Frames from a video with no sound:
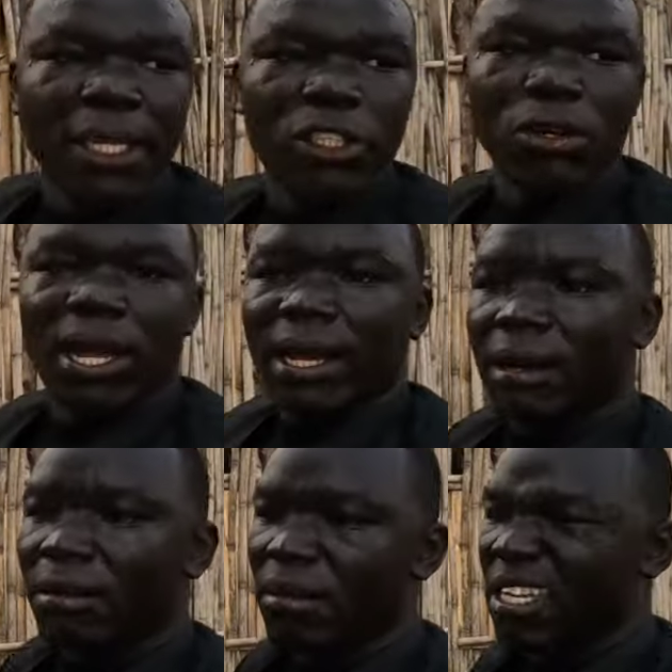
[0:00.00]
So
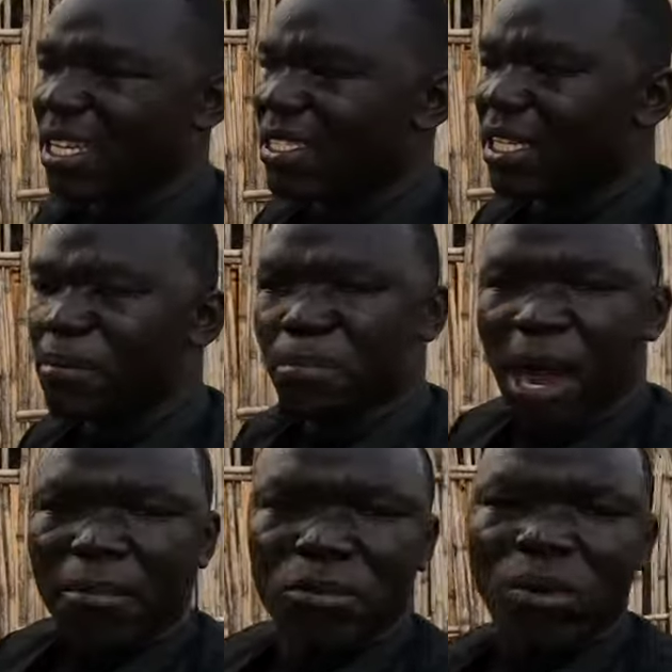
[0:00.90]
like, is it
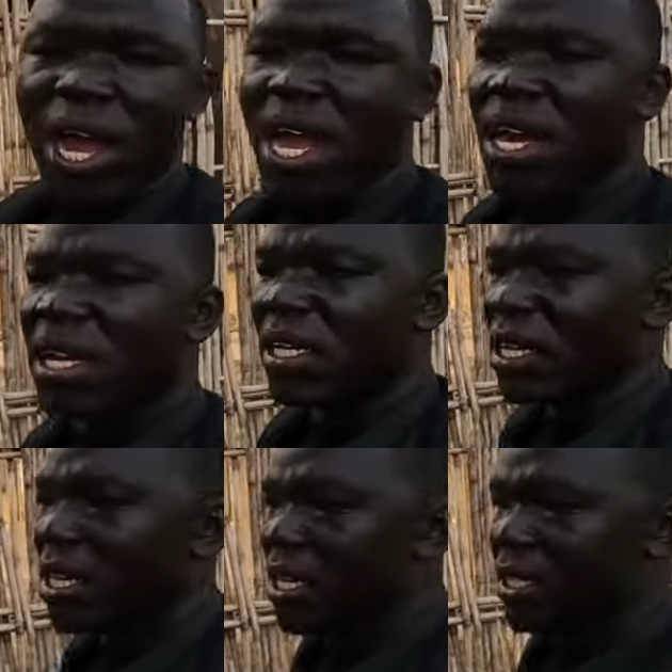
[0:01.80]
barbed wire?
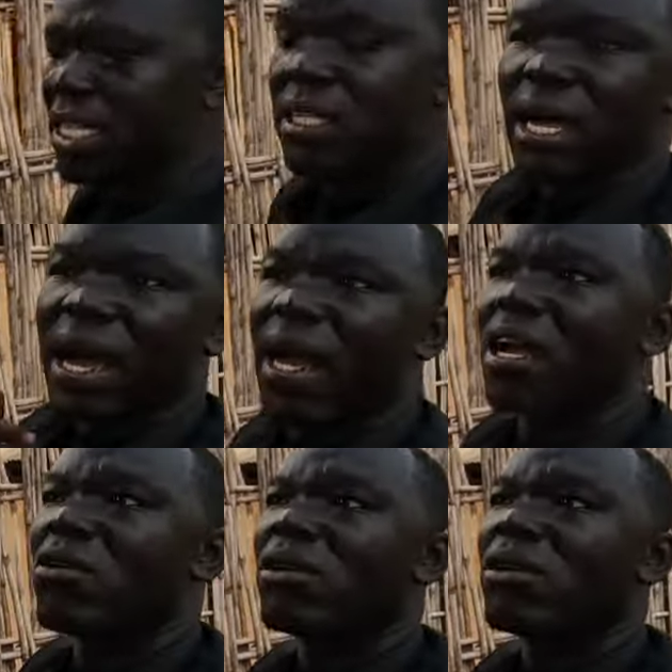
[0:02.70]
This, I